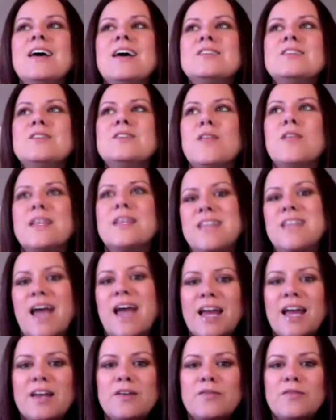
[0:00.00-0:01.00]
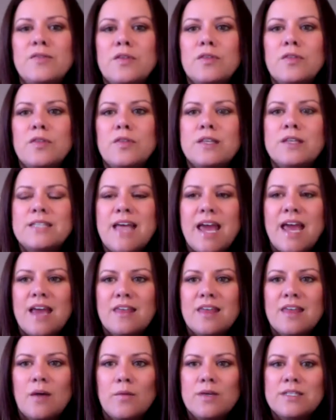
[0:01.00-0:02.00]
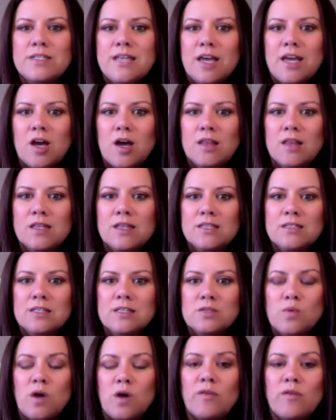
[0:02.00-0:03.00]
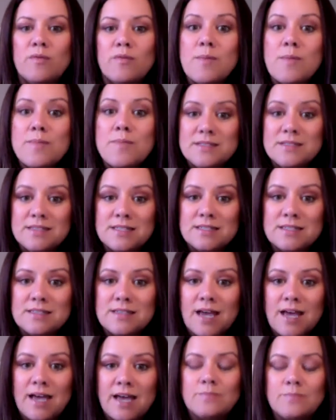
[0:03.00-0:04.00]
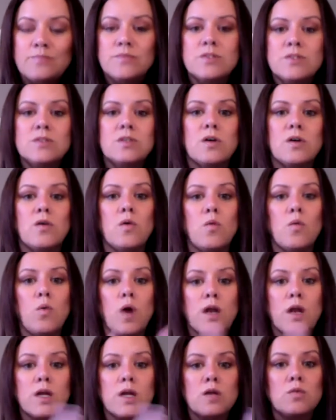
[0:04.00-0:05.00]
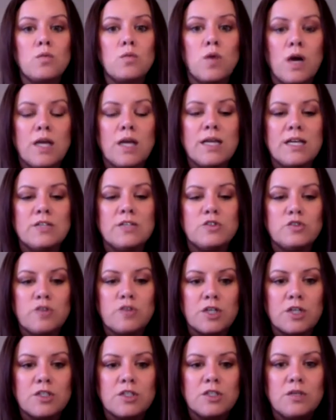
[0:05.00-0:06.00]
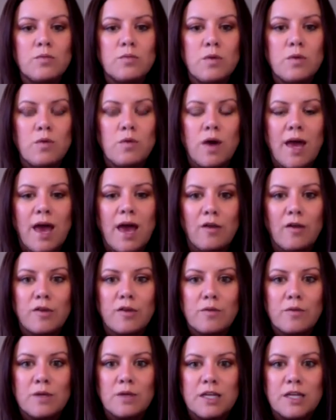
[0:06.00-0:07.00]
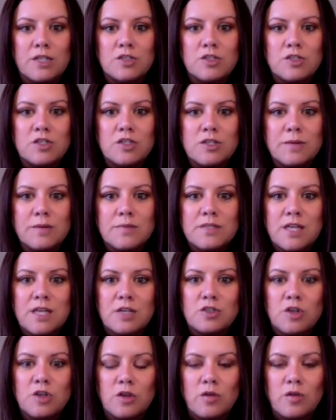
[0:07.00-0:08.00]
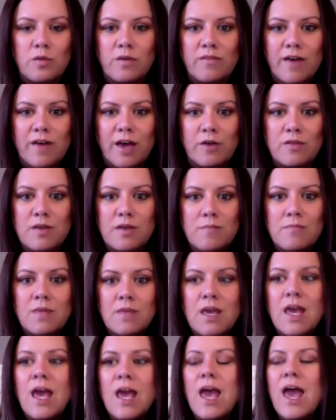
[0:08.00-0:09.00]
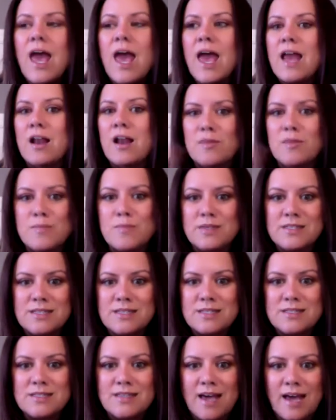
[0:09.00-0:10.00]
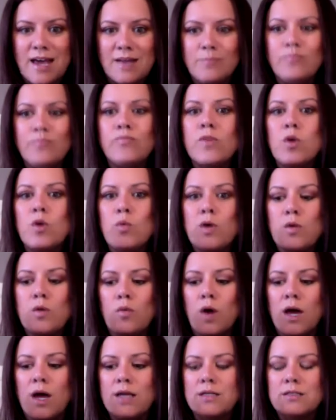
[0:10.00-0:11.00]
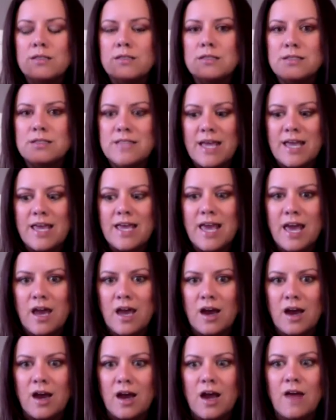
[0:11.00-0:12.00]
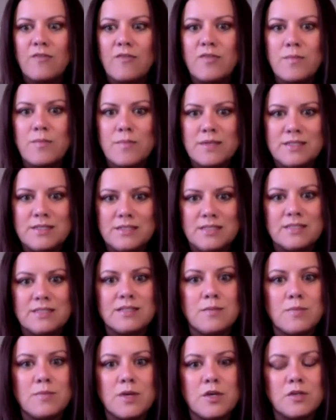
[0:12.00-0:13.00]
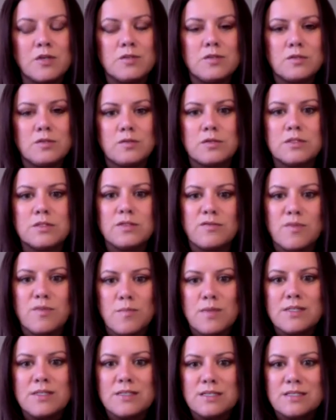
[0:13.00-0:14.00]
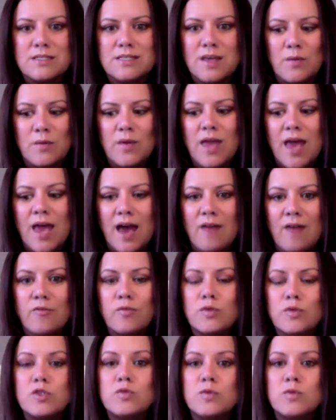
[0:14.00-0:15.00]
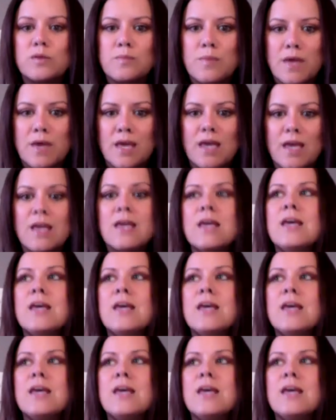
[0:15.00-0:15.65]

So that's kind of the take that we take on this as well from the business side. So one-on-one instruction, we want healthy relationships that show that we value them. And on the business side, we want to take care of the business and be good stewards of the business that we have, which would be,